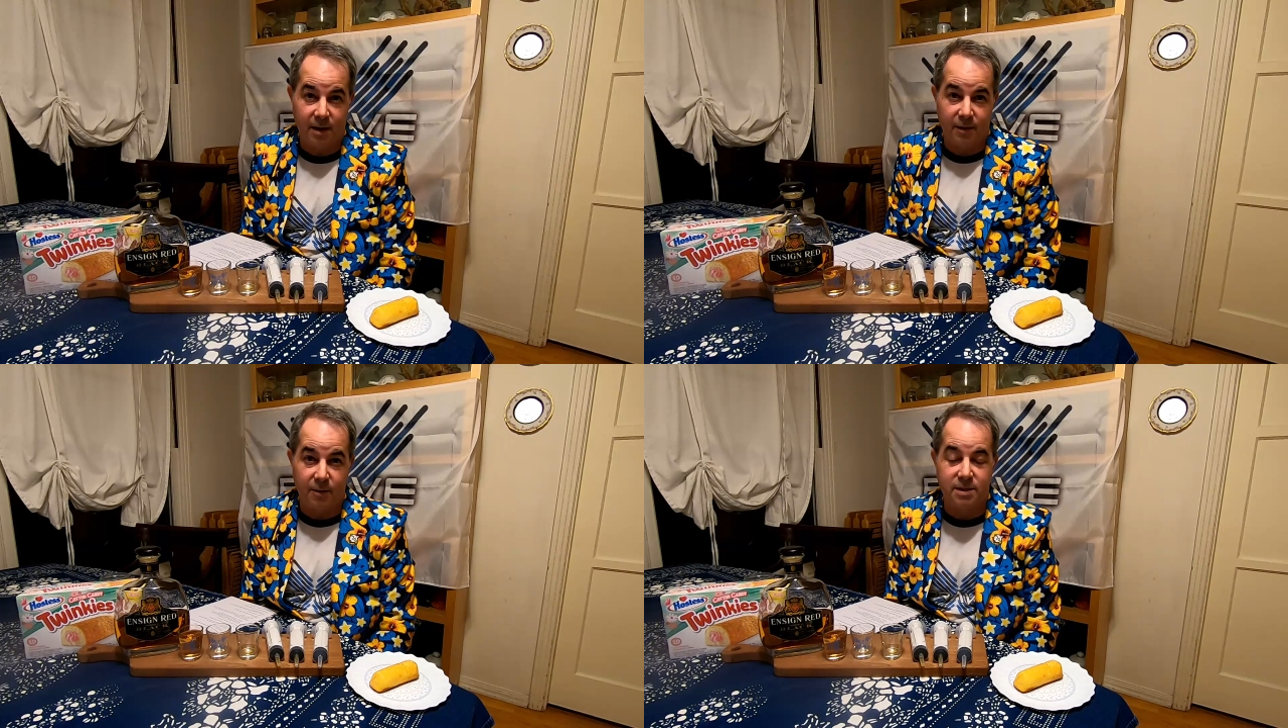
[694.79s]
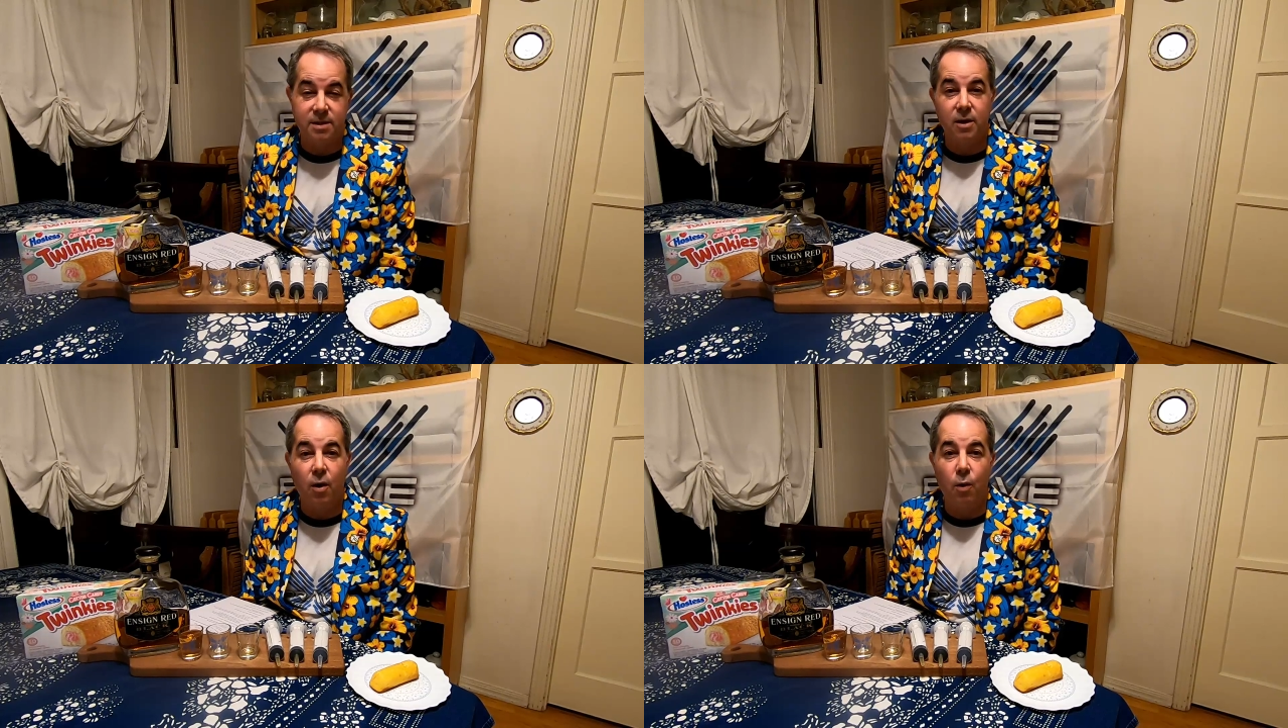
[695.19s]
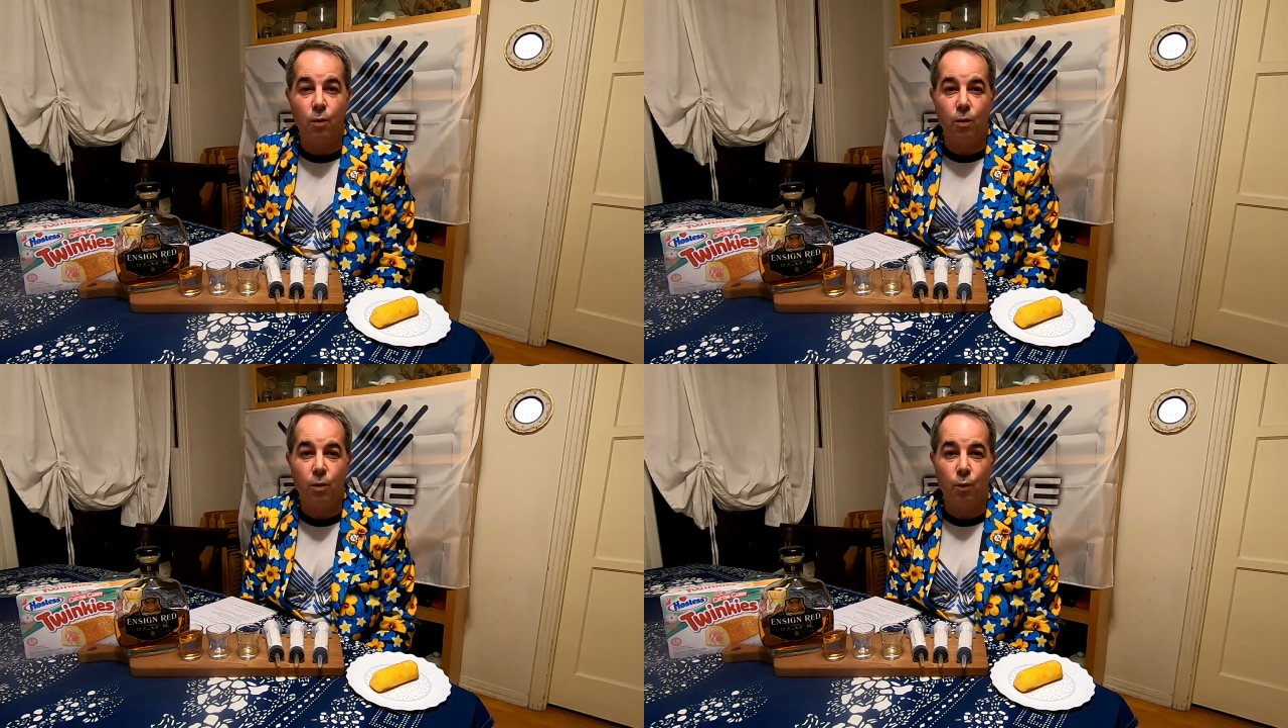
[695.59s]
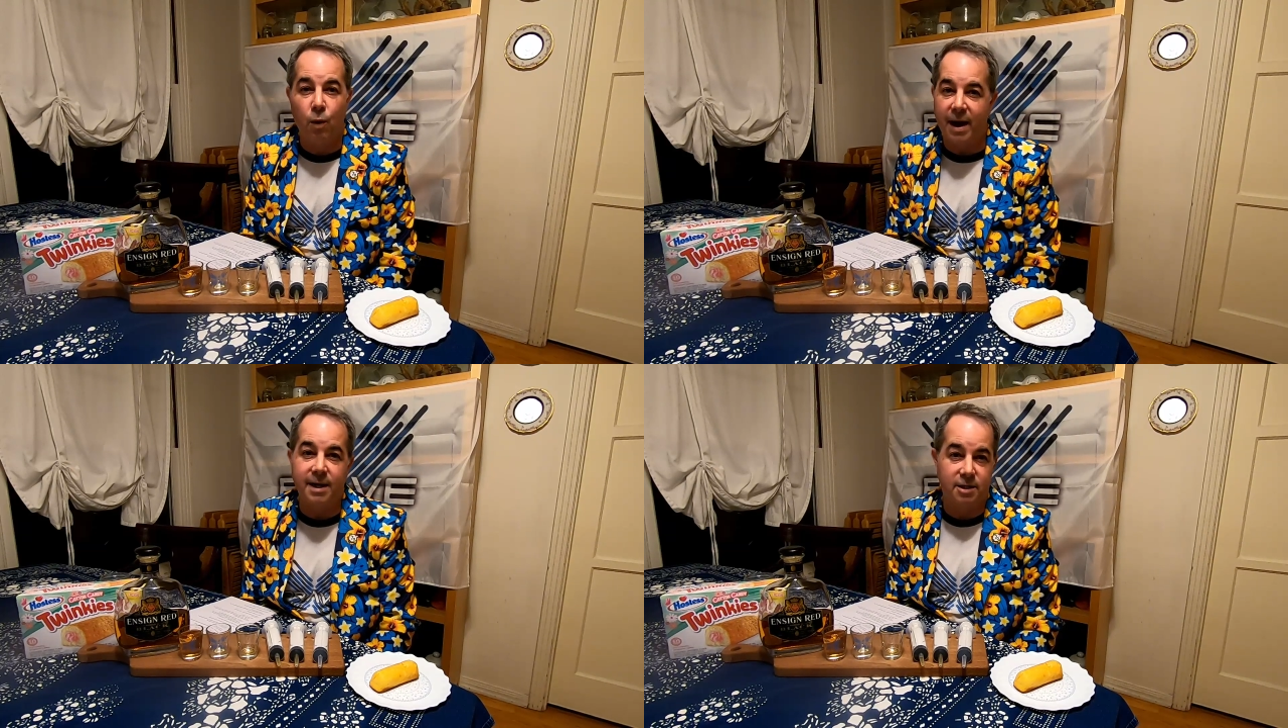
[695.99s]
There is no
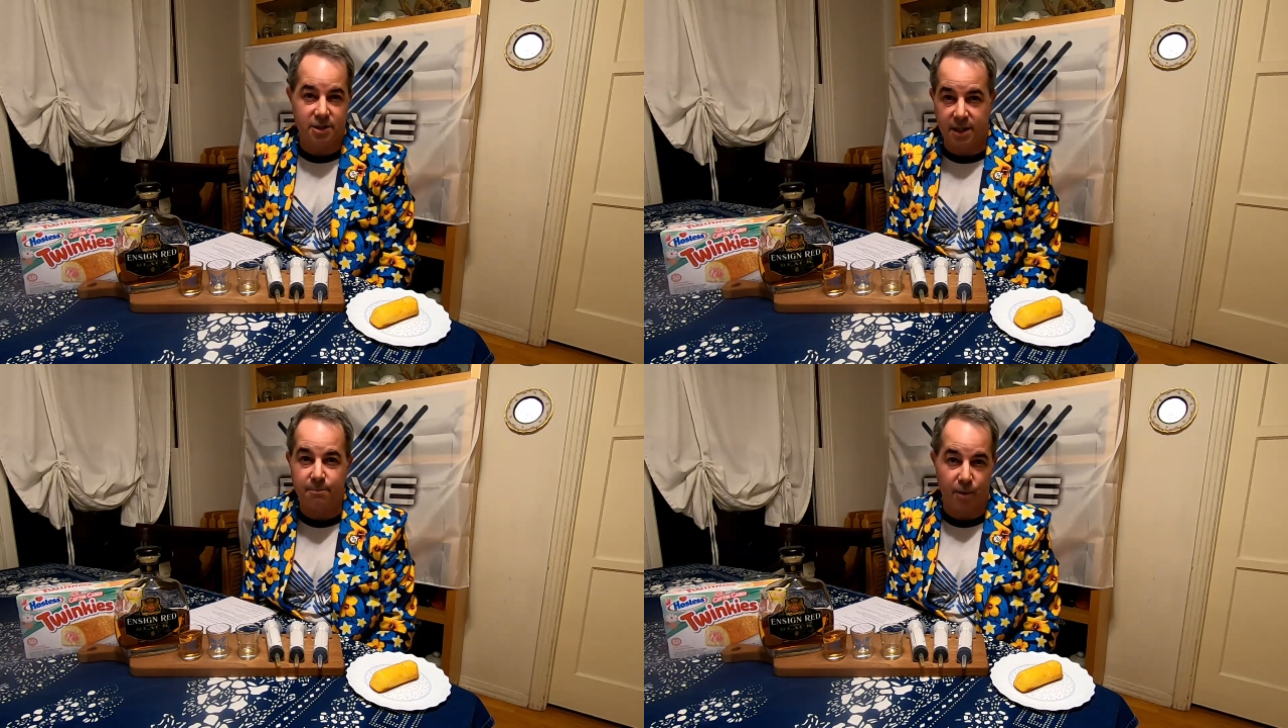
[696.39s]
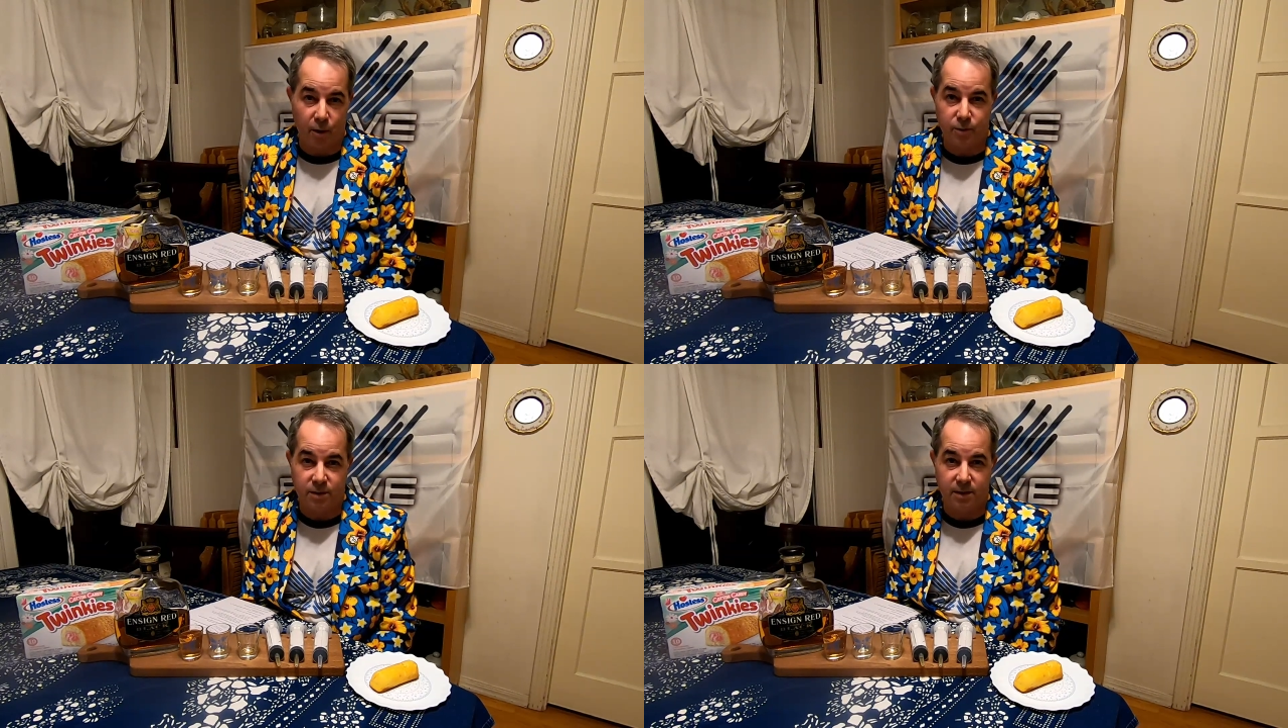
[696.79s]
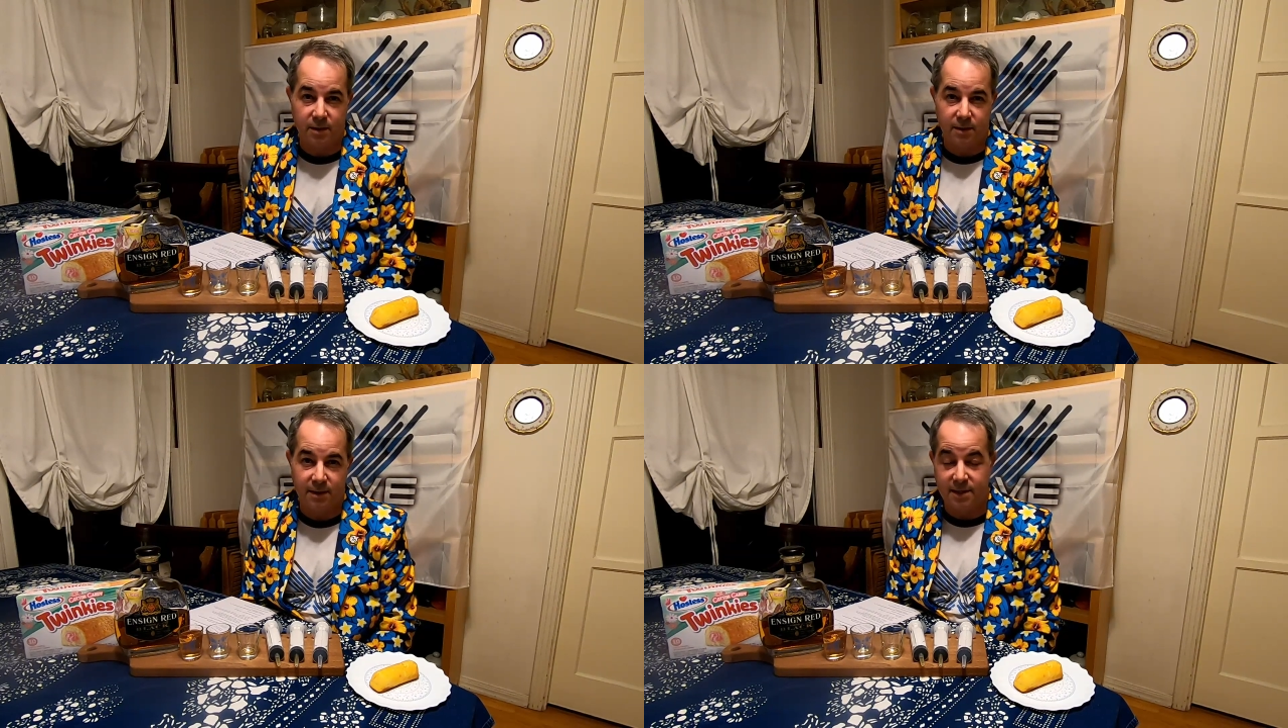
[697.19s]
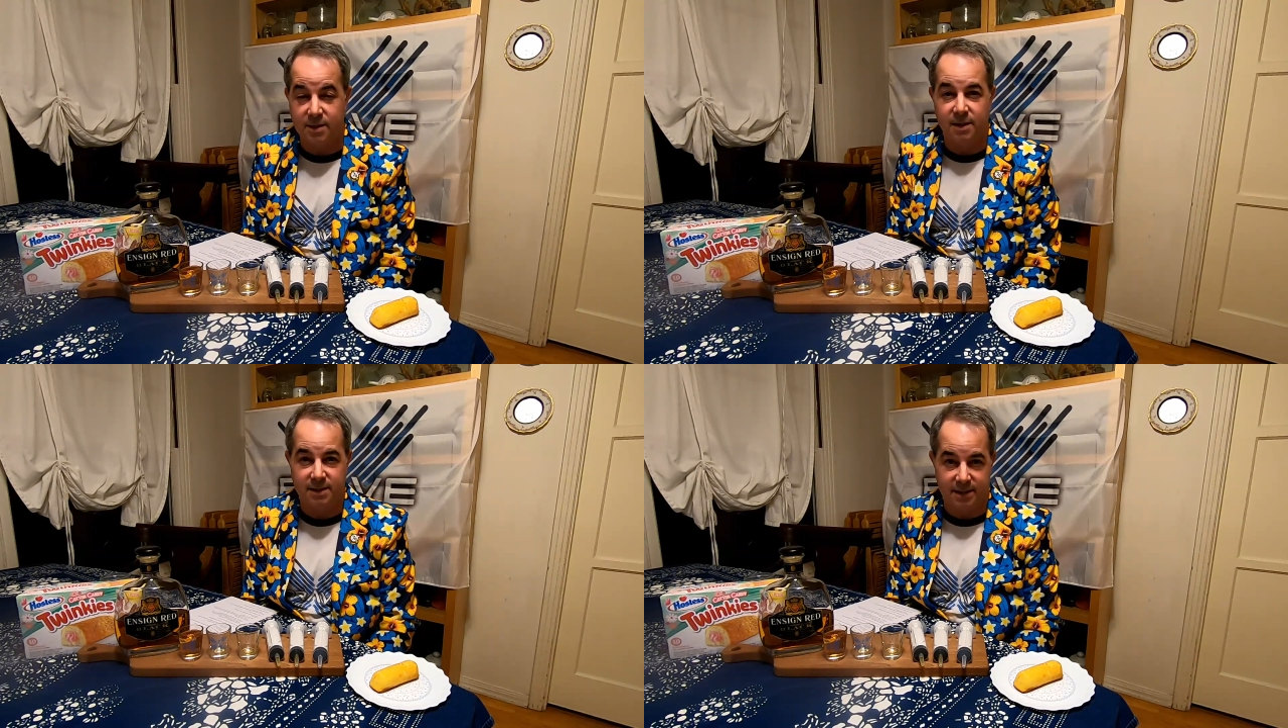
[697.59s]
Reddit shitpost that is
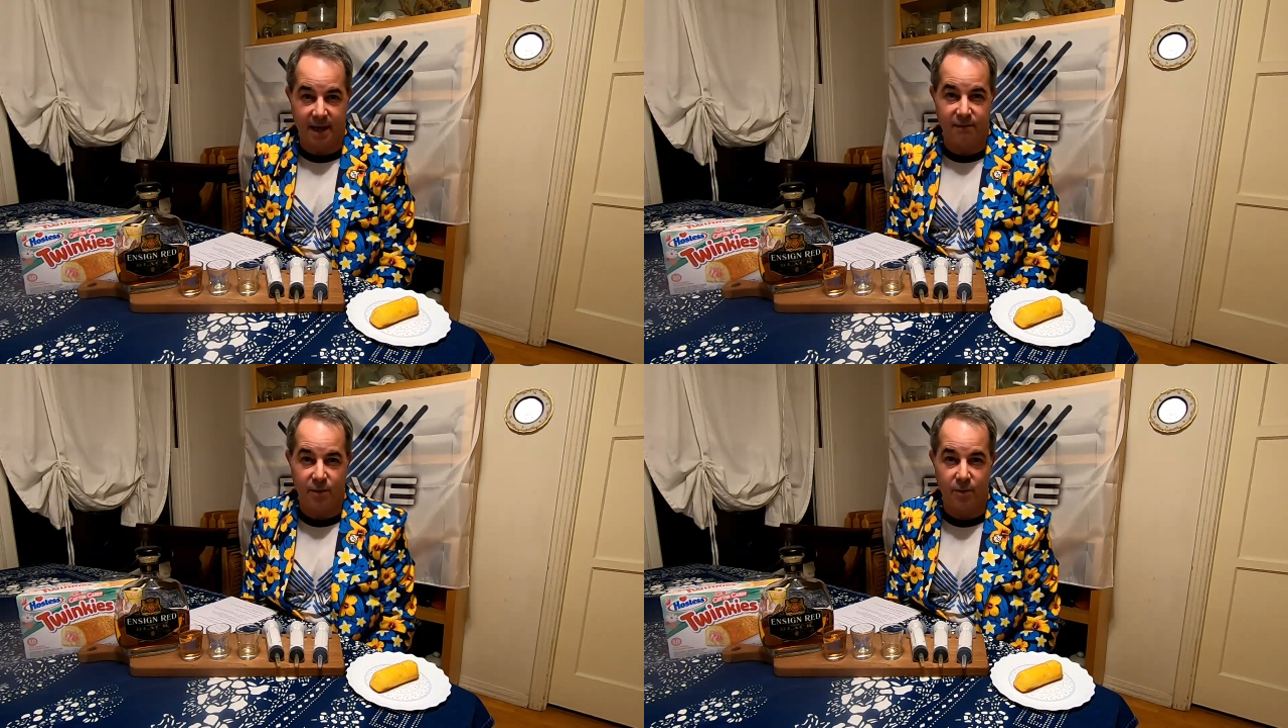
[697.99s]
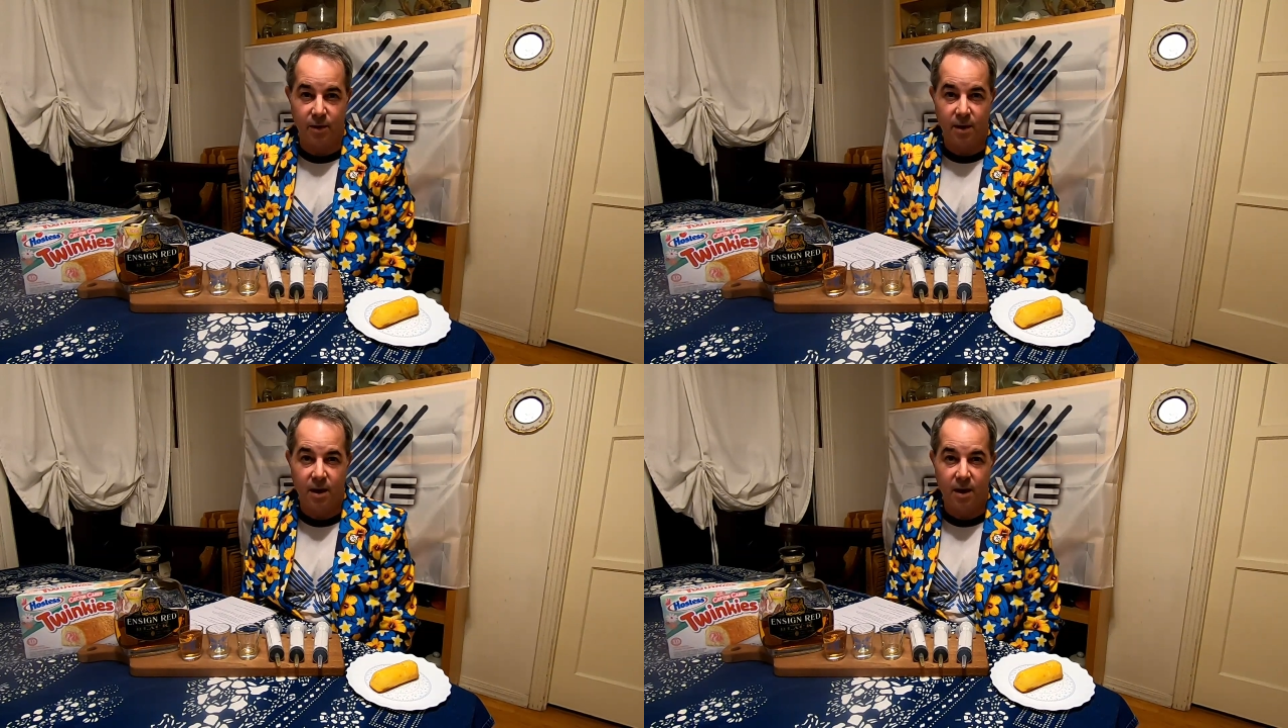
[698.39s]
going to save you.